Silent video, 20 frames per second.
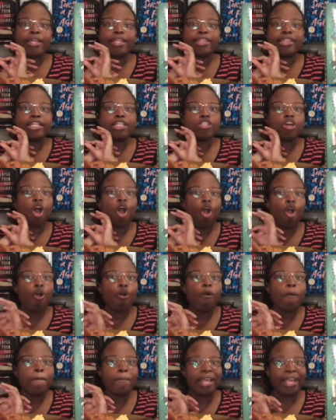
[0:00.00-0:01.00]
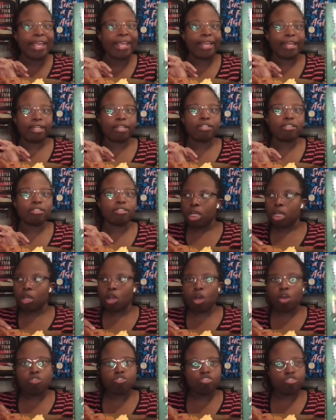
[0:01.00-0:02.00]
this whole man
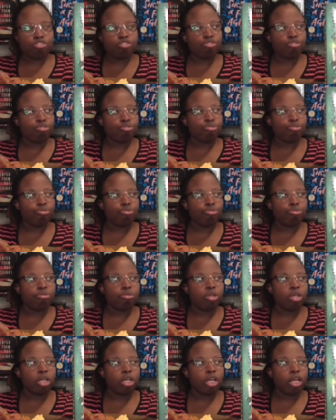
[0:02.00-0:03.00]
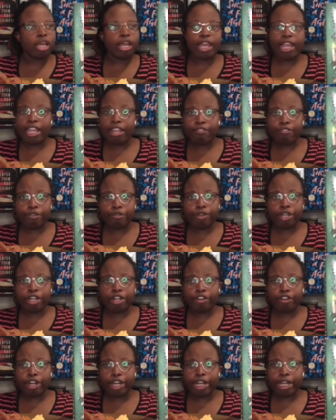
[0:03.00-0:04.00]
goes to Avery
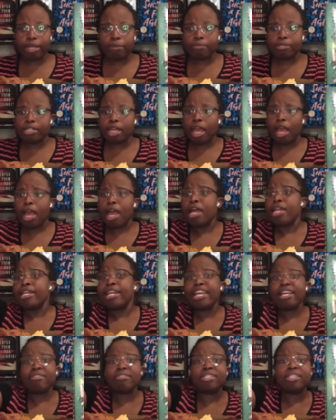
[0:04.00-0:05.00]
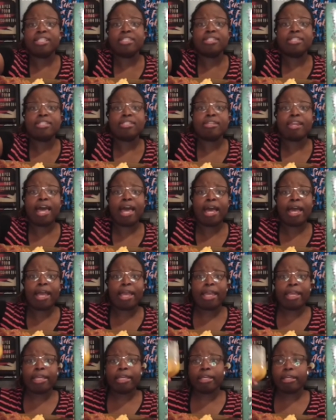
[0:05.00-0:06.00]
Grambs. Now, this is
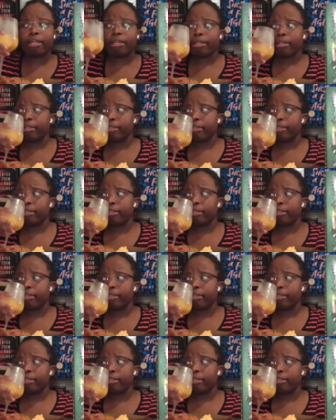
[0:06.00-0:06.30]
like,